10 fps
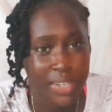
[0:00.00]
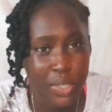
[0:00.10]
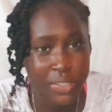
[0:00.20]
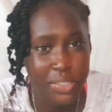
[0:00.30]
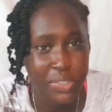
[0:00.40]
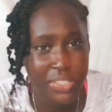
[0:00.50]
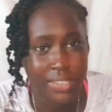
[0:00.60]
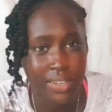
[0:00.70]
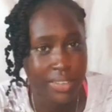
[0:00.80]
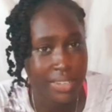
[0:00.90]
countries,
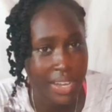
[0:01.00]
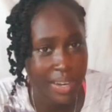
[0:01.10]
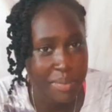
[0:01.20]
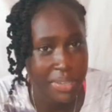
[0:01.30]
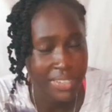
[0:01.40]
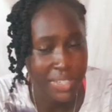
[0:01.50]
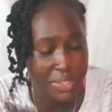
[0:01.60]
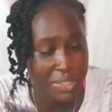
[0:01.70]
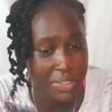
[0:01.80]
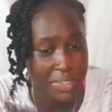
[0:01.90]
another Caribbean
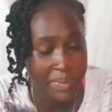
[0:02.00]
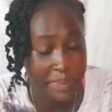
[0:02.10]
country.